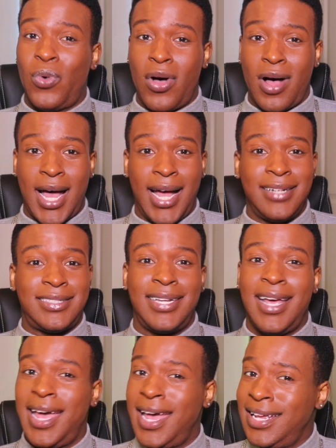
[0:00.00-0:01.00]

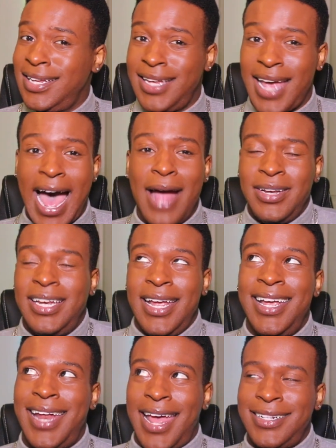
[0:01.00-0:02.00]
want, yeah, I
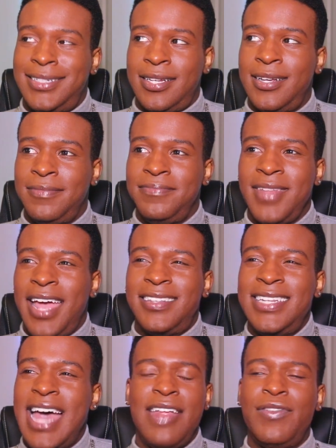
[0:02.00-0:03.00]
need it.
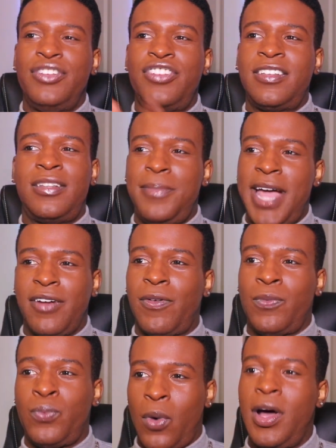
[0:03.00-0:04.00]
It's not even just a matter
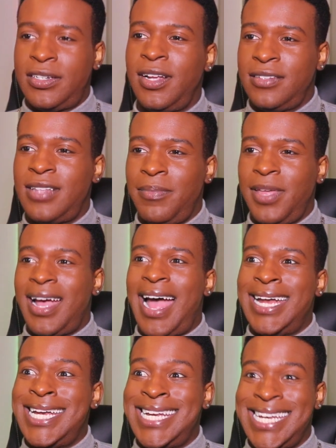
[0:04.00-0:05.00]
of wanting something,
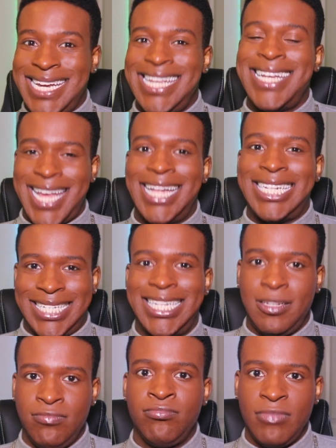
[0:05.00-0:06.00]
I need
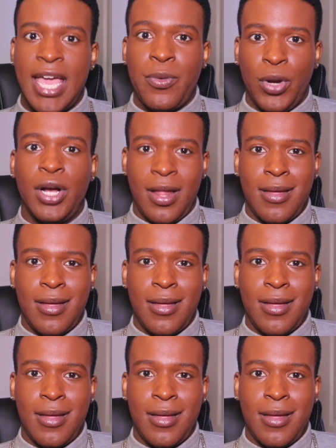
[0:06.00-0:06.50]
it. And we're gonna,